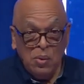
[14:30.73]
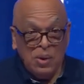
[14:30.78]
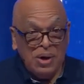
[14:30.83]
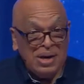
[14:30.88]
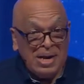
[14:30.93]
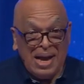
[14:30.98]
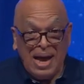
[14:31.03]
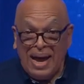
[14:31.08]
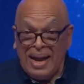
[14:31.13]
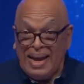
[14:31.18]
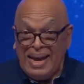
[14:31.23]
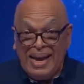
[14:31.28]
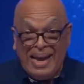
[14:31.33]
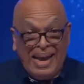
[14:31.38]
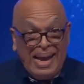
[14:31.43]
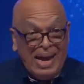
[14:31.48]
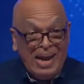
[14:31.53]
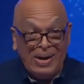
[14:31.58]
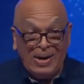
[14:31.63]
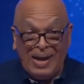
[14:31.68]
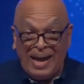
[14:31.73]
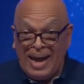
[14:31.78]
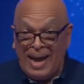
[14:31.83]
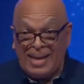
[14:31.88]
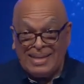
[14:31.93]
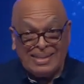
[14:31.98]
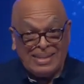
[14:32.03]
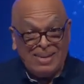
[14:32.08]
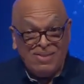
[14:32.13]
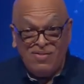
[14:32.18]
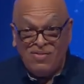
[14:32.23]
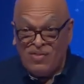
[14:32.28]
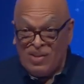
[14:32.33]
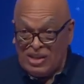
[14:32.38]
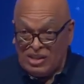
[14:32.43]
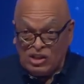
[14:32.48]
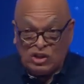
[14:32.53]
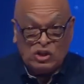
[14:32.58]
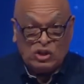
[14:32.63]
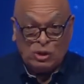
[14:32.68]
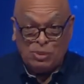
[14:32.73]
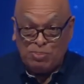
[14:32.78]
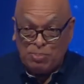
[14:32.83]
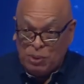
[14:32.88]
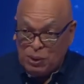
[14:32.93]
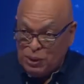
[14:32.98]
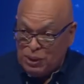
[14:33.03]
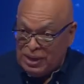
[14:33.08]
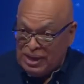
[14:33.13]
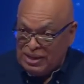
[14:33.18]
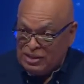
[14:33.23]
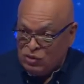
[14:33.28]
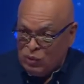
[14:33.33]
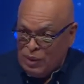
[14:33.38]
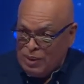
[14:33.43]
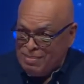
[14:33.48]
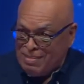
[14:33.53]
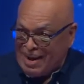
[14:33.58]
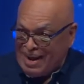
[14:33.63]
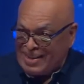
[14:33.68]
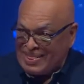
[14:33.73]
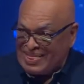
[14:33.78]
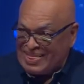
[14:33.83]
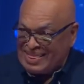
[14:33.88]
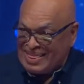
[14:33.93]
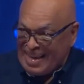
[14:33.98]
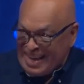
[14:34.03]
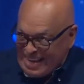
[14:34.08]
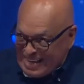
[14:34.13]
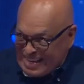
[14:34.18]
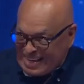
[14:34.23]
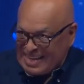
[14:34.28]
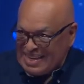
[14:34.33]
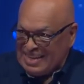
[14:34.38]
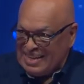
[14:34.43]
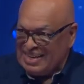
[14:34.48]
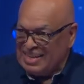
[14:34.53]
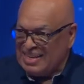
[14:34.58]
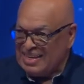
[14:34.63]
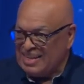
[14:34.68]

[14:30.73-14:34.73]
We're not nearly as invincible as we might think.